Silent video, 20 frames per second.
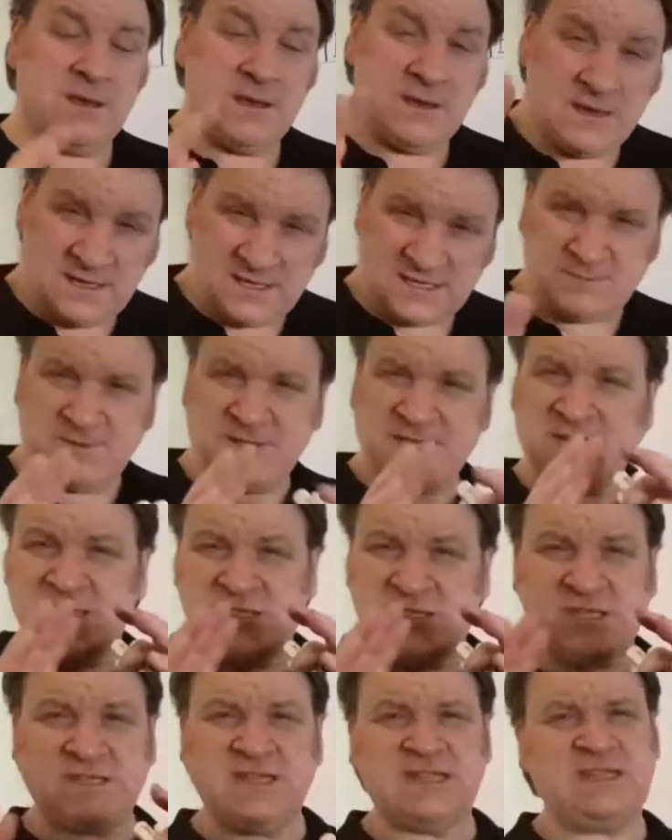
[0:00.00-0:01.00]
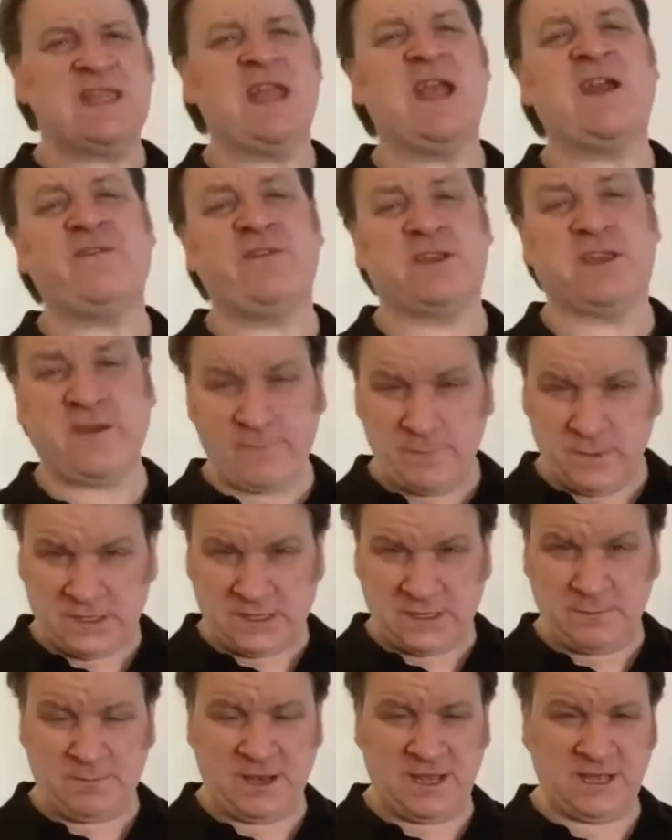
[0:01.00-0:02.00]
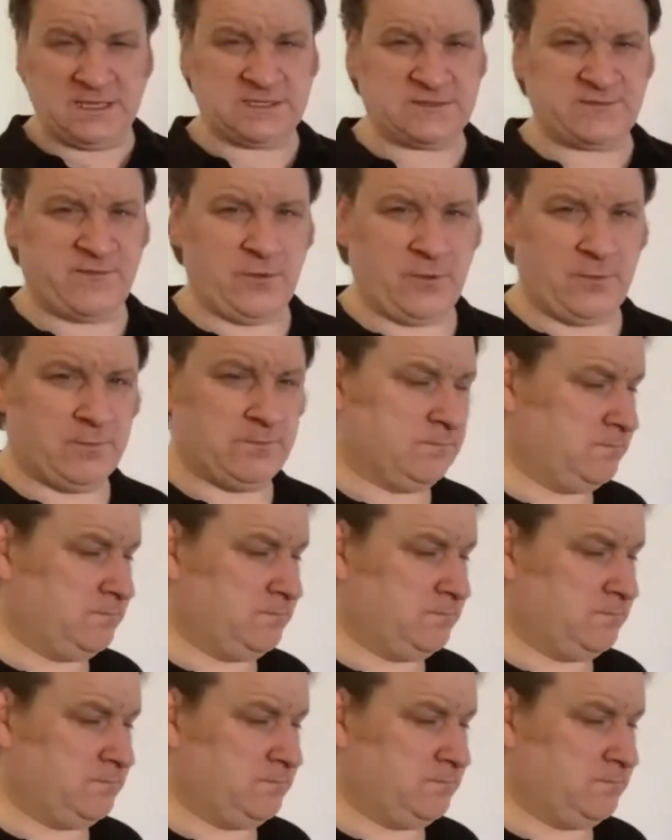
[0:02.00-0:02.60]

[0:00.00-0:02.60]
Let's pretend you didn't have a government compliance form.